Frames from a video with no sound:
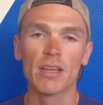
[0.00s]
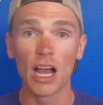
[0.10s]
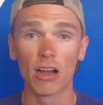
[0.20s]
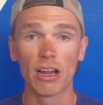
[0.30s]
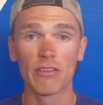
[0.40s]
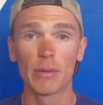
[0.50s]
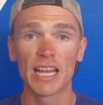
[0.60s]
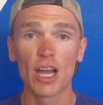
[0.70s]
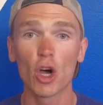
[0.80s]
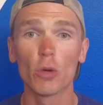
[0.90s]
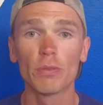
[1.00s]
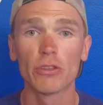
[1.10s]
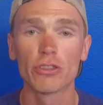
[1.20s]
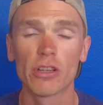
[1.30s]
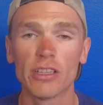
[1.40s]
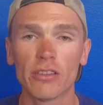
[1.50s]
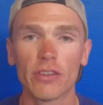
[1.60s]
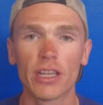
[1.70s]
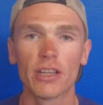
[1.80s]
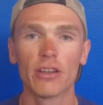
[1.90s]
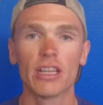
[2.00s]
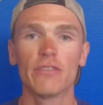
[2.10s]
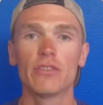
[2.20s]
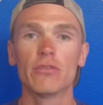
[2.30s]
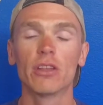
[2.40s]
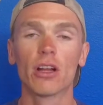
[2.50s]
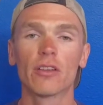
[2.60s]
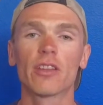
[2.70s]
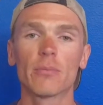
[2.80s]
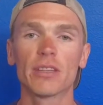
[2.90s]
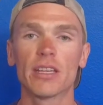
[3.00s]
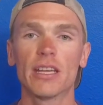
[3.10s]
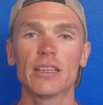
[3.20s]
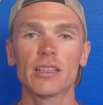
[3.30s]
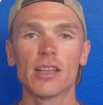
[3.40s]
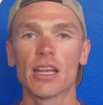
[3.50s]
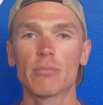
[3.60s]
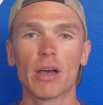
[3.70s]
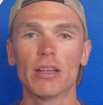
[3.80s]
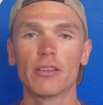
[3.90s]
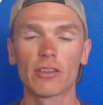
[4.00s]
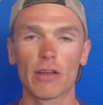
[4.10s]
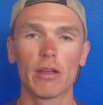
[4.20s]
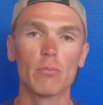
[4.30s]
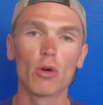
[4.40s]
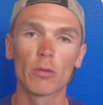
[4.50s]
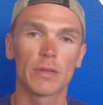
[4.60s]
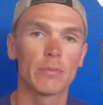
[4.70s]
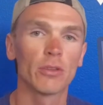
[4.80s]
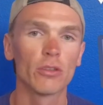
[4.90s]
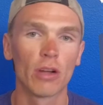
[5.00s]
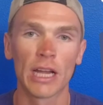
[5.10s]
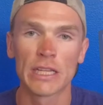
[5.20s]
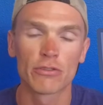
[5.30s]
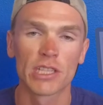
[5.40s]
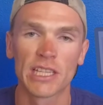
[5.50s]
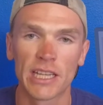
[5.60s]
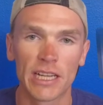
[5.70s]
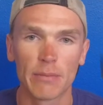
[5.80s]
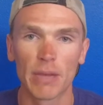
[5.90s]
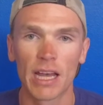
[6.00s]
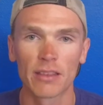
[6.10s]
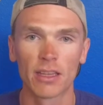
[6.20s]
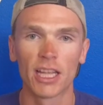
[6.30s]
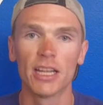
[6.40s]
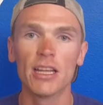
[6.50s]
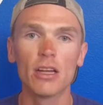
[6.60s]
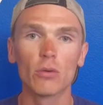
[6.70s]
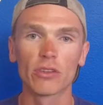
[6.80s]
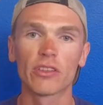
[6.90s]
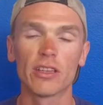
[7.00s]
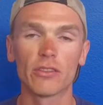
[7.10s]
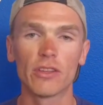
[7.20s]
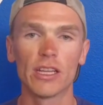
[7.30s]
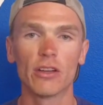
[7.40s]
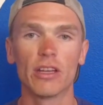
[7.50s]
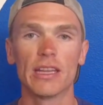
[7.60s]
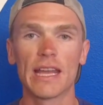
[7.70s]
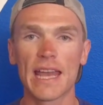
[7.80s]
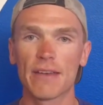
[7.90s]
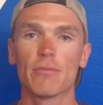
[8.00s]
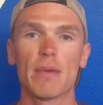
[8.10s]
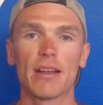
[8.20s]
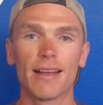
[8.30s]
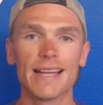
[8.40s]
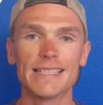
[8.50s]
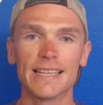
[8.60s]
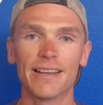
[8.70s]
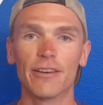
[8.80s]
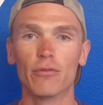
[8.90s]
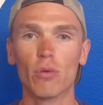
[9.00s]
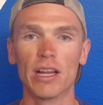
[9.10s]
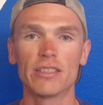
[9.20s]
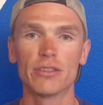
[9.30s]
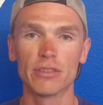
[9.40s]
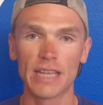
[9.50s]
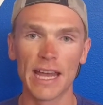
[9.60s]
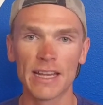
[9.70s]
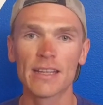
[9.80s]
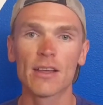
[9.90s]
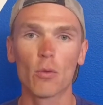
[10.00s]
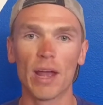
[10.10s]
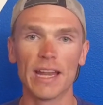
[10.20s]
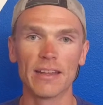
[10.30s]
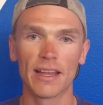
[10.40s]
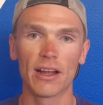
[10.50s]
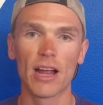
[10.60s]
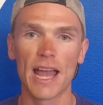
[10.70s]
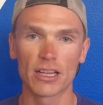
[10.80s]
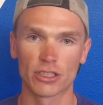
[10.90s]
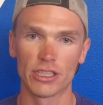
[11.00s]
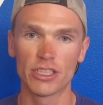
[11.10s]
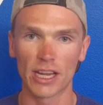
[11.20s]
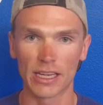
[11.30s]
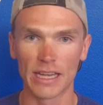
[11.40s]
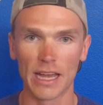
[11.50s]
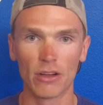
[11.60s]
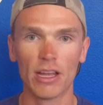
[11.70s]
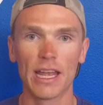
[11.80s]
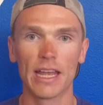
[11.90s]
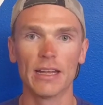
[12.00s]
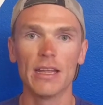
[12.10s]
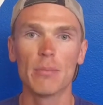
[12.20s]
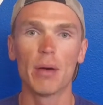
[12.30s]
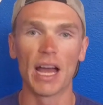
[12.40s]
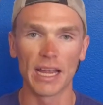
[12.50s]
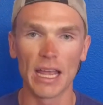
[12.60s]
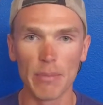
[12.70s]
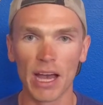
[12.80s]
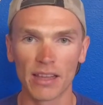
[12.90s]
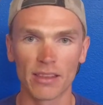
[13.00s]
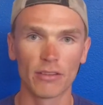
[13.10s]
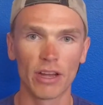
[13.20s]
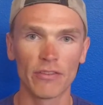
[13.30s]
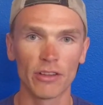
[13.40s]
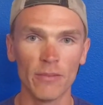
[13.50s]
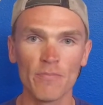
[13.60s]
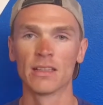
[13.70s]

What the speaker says: All right, everybody, I hope you enjoyed this video, and if you learned something, hit the like button so that way more people who are interested in getting in biathlon will see this video and they have a better idea of what to get when they are actually checking out and buying a biathlon rifle.